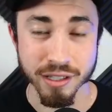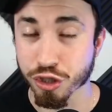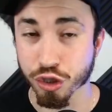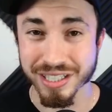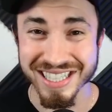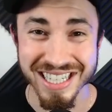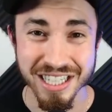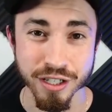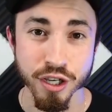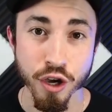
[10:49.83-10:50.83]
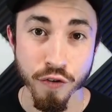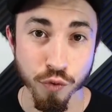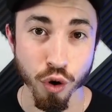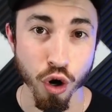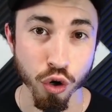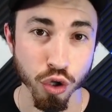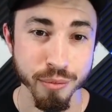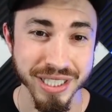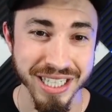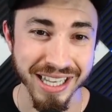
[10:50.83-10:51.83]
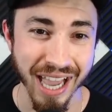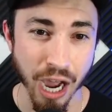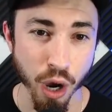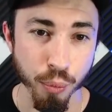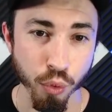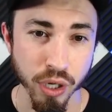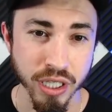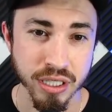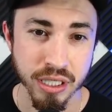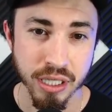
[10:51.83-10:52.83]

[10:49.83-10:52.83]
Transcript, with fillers: This is a good season for Oklahoma State Cowboys,